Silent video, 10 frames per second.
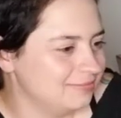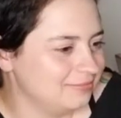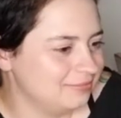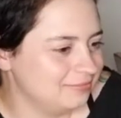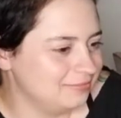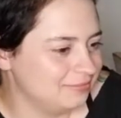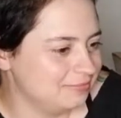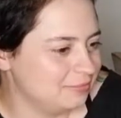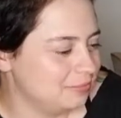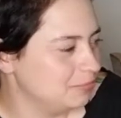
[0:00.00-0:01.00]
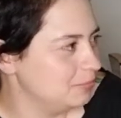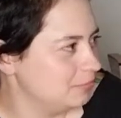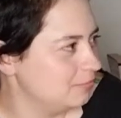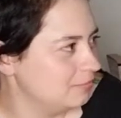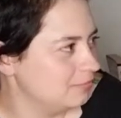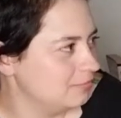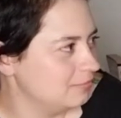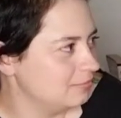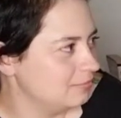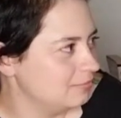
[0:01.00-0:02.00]

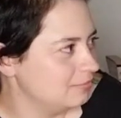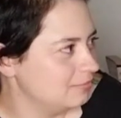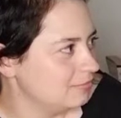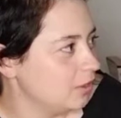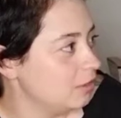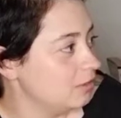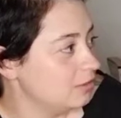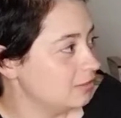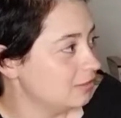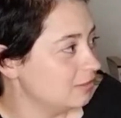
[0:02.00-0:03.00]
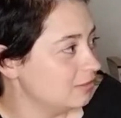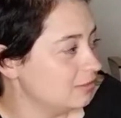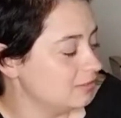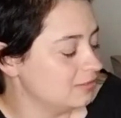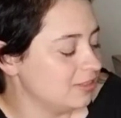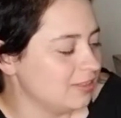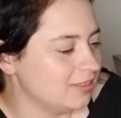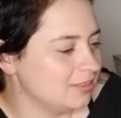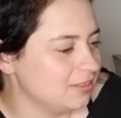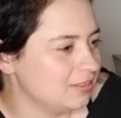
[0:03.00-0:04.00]

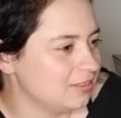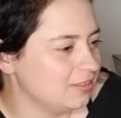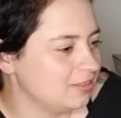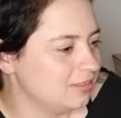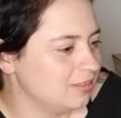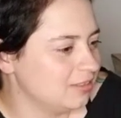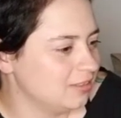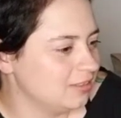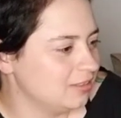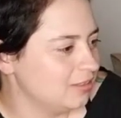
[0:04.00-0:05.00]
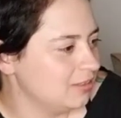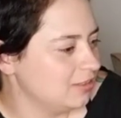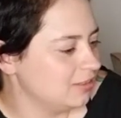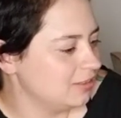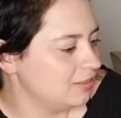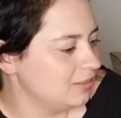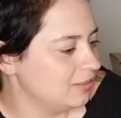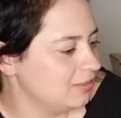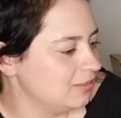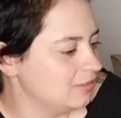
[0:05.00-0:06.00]

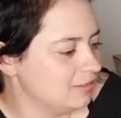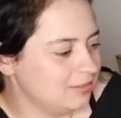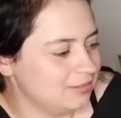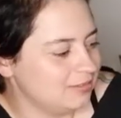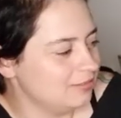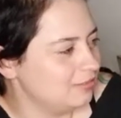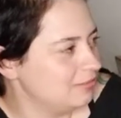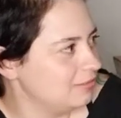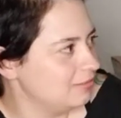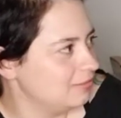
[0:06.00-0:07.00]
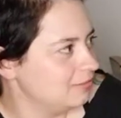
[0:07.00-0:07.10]
(silent)